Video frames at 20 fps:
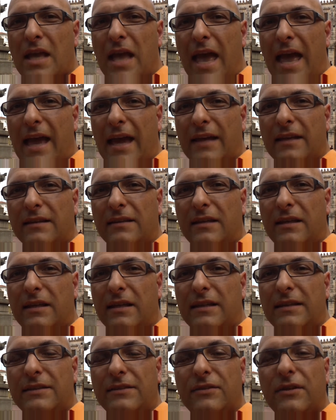And
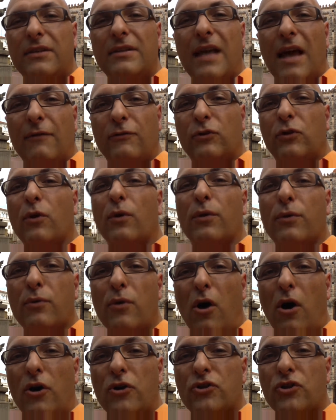he did have to go through
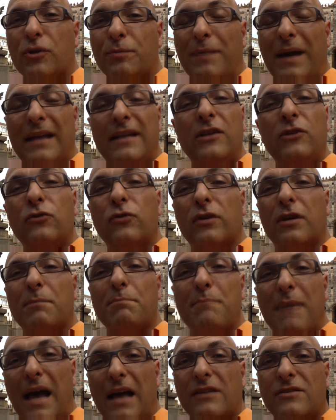hardship. And he took a
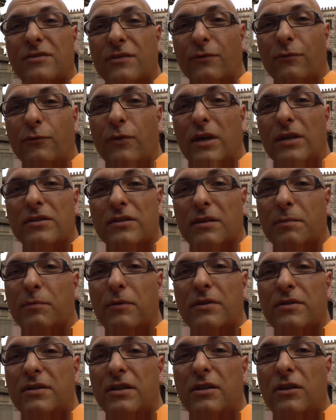massive risk
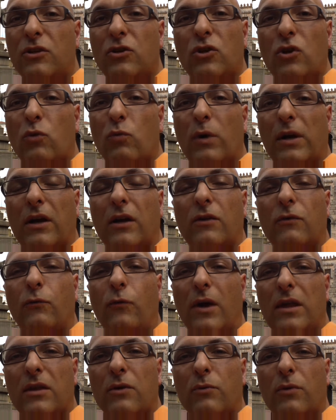because he didn't know what kind of
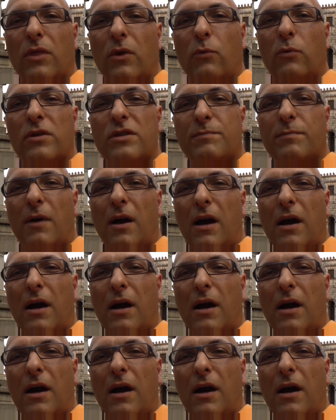weather there was